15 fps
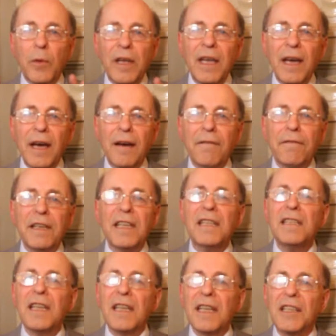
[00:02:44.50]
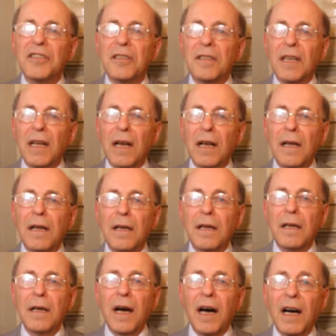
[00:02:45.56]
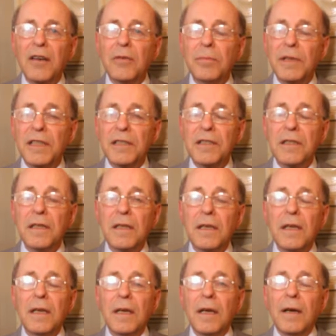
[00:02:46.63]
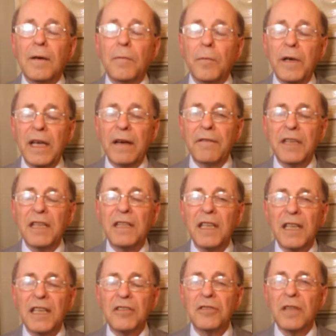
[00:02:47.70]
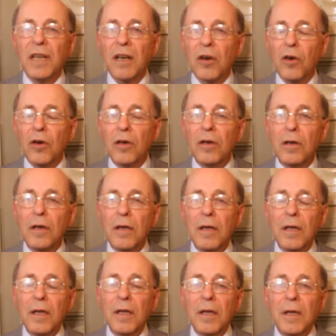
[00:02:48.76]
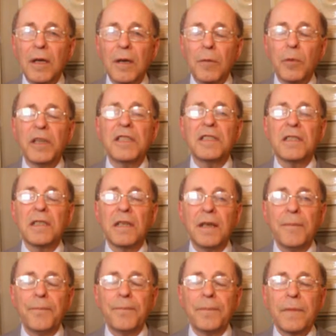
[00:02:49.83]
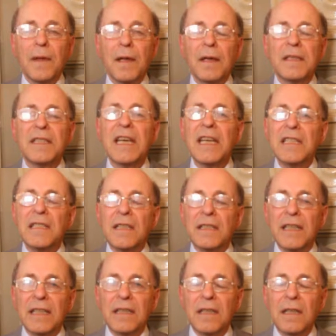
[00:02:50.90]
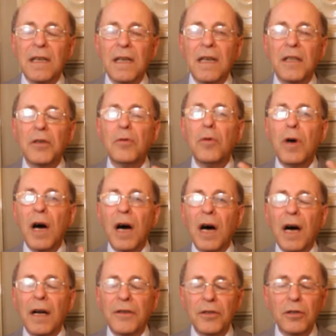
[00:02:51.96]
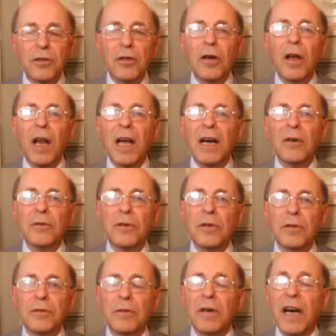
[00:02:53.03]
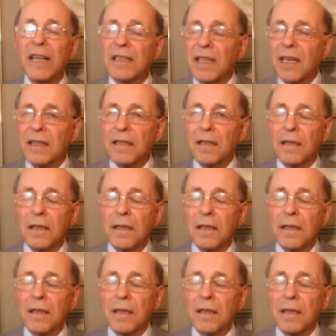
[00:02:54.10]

We have international arguments, we have international law which says that you are not allowed to attack